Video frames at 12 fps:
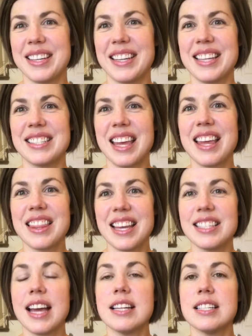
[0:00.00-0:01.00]
I guess they
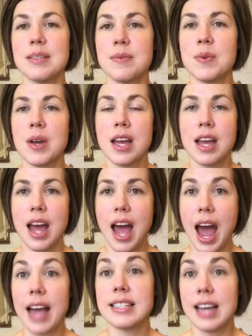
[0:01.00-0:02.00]
tend to
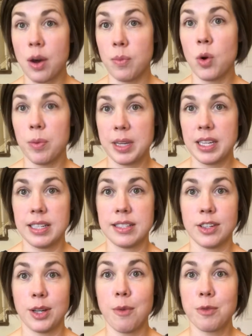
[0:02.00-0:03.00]
act out more because
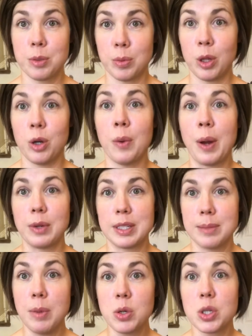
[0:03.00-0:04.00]
they're comfortable around
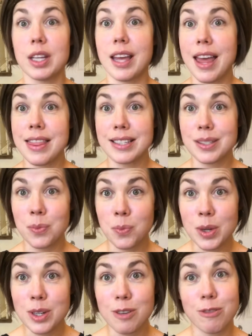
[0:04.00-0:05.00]
us emotionally. And that's a
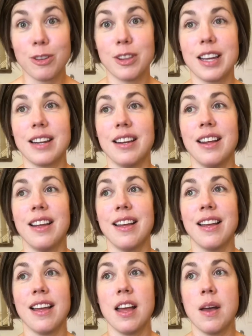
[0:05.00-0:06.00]
wonderful thing.
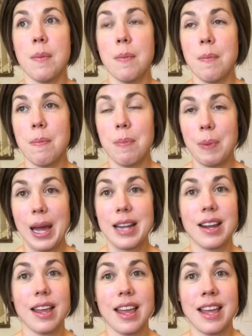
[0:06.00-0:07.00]

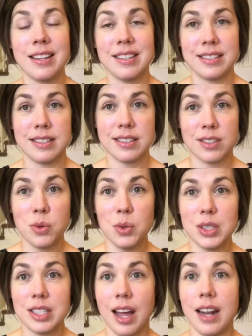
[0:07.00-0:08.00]
But in the
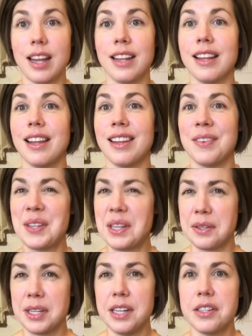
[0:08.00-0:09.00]
school setting with
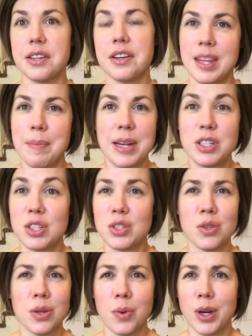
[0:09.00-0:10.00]
their teacher, they might just
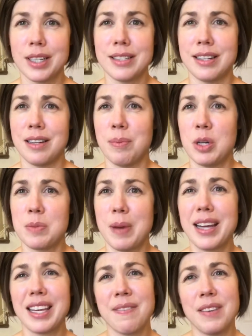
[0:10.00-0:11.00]
do the work instead of push
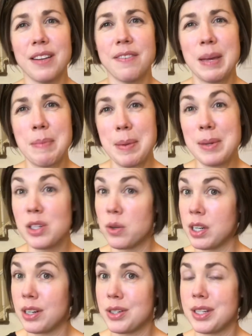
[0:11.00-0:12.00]
back, even if they maybe
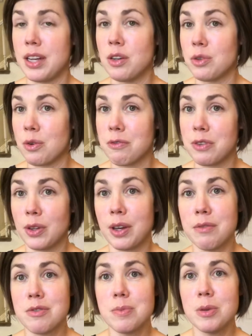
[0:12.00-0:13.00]
don't understand or don't feel
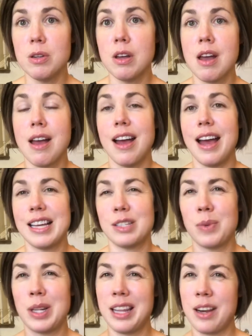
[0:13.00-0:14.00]
comfortable. As
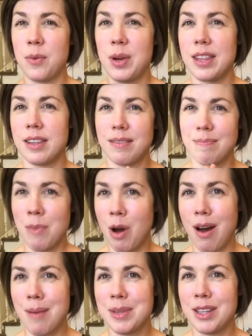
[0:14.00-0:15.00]
when they're with
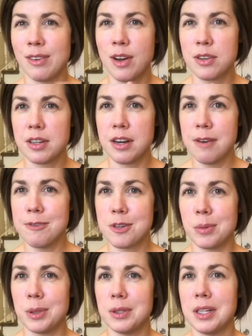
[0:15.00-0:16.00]
mom and they're all
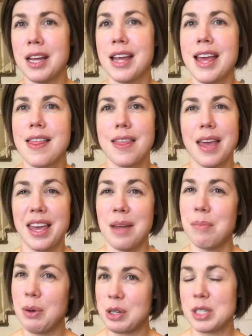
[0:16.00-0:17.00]
comfortable, they
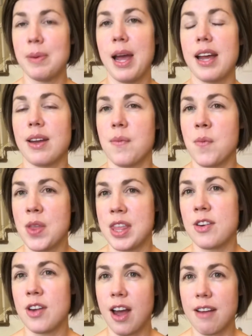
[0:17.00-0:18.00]
can push back when
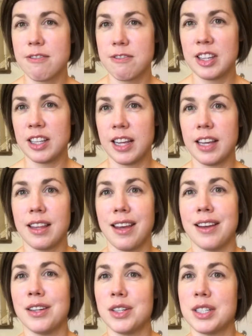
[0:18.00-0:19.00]
they're not feeling like they
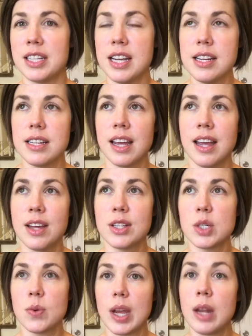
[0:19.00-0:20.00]
understand.
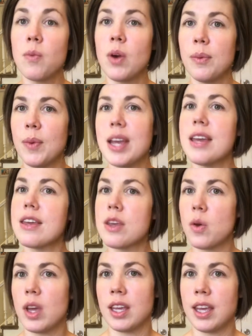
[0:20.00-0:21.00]
So in one way, you
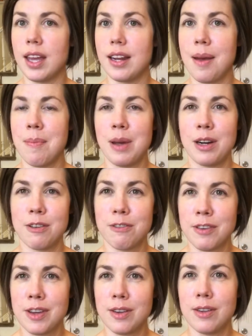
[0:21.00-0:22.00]
can get a better
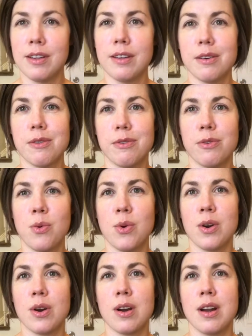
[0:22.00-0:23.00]
feel
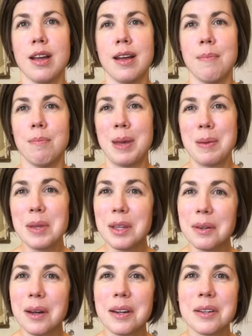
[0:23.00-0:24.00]
for maybe they're
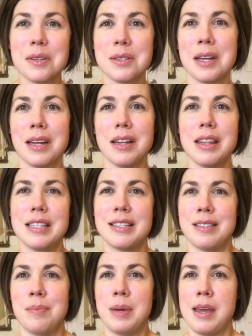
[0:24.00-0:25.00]
not understanding. This
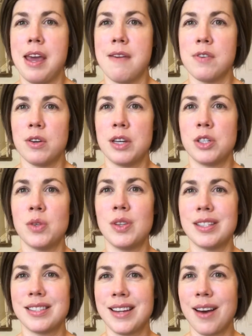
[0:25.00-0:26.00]
is a behavior issue
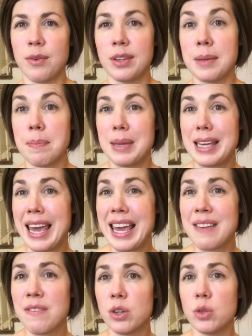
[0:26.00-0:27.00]
that's not really
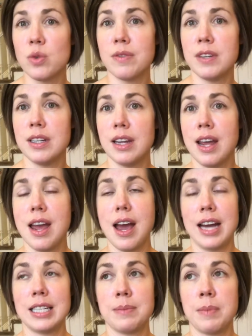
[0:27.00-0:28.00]
behavior driven
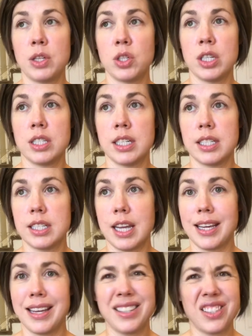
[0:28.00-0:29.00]
as much as it's
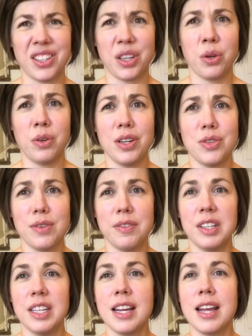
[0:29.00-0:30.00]
like insecurity
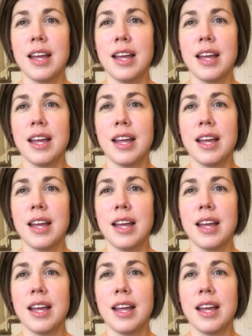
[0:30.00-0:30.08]
driven.